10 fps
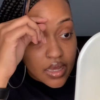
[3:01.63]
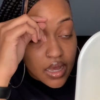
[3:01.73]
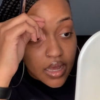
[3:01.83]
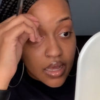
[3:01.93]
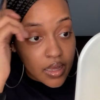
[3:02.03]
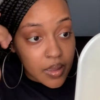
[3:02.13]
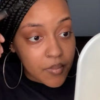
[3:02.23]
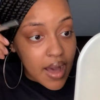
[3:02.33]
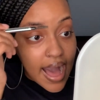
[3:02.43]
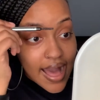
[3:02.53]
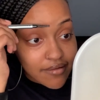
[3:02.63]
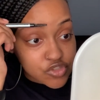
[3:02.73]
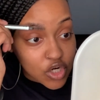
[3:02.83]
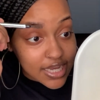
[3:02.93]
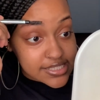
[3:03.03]
I have
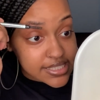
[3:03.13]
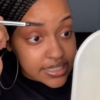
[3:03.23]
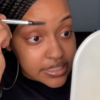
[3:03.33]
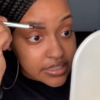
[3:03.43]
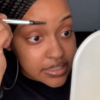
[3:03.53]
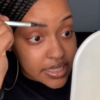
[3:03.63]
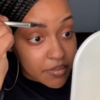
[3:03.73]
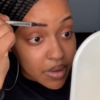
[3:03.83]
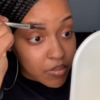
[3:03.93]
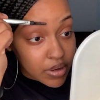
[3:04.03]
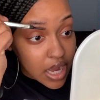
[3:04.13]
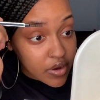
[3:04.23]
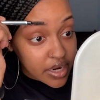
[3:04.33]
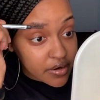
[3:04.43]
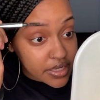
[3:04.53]
dry skin in my brow
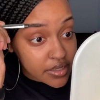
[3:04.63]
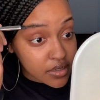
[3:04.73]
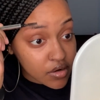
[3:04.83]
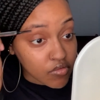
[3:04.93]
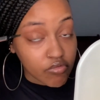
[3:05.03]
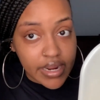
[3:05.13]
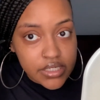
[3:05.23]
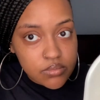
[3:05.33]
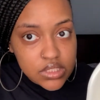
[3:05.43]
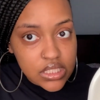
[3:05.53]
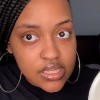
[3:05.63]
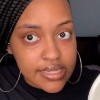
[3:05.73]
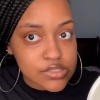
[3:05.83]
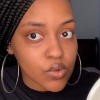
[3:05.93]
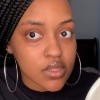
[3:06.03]
area. Randomly,
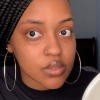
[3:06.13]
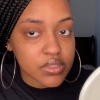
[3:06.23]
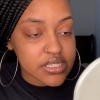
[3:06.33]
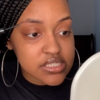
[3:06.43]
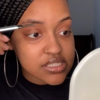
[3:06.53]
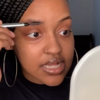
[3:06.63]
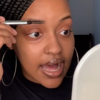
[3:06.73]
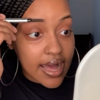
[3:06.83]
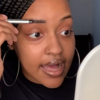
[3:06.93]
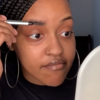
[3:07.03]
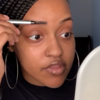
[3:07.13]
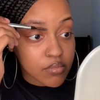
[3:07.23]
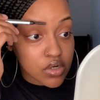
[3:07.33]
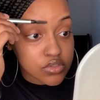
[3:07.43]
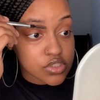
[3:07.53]
that's one of the places that I have the
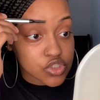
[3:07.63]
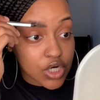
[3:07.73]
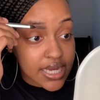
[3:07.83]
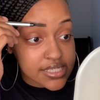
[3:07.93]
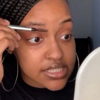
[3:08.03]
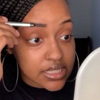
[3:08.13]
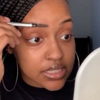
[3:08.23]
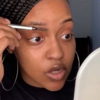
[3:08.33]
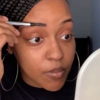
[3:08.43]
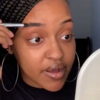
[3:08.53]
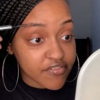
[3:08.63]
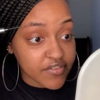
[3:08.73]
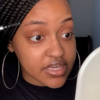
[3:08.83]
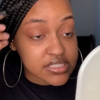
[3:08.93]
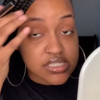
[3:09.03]
most dry skin on my
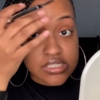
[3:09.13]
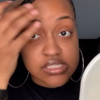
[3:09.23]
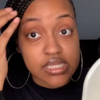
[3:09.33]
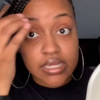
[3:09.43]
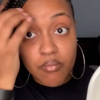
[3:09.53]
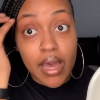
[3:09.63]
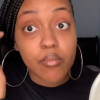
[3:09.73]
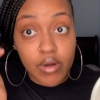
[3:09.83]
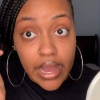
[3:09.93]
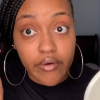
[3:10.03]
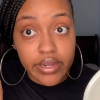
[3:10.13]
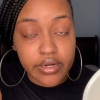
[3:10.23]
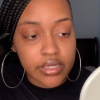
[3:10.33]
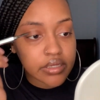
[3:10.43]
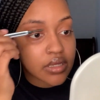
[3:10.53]
face, is in my brow
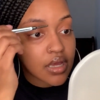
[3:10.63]
area.